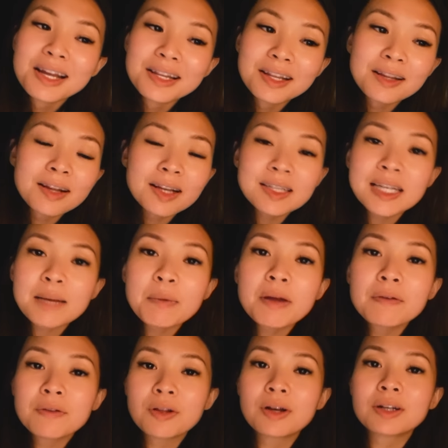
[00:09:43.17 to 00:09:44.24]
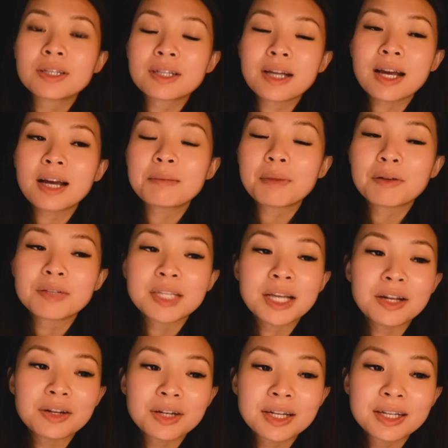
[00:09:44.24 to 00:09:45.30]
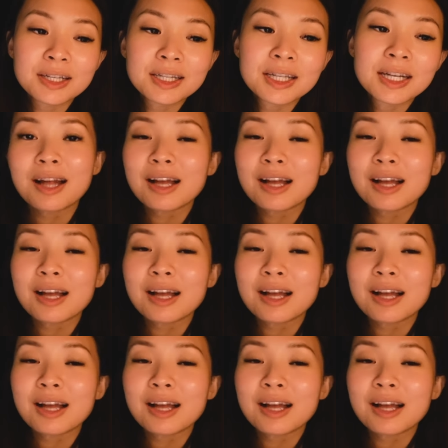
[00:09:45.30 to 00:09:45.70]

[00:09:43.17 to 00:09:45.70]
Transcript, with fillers: the last time I vlogged and I had my retainer in